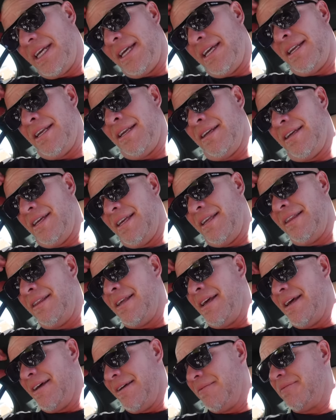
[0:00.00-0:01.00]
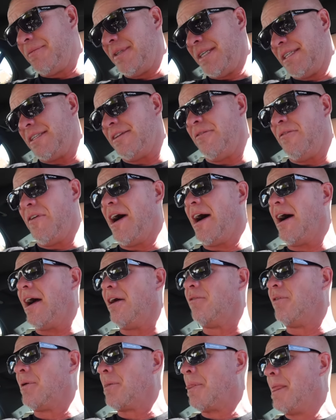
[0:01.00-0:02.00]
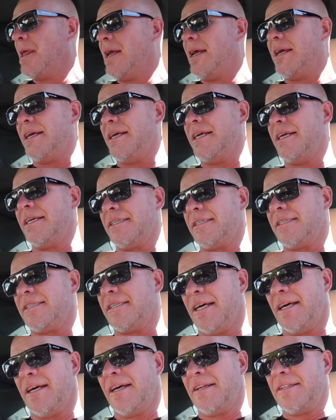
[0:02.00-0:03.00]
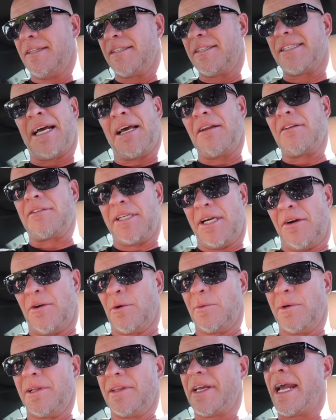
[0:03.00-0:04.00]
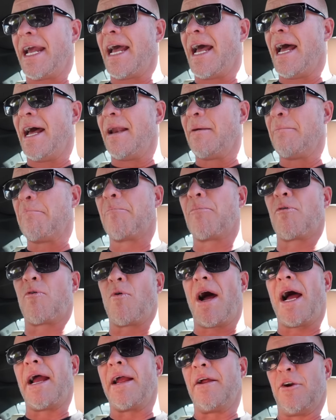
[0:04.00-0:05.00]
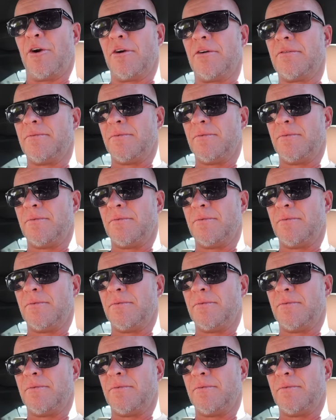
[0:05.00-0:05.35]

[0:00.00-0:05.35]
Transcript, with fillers: in, in the sixty-five is uh, the style of steering wheel they had prior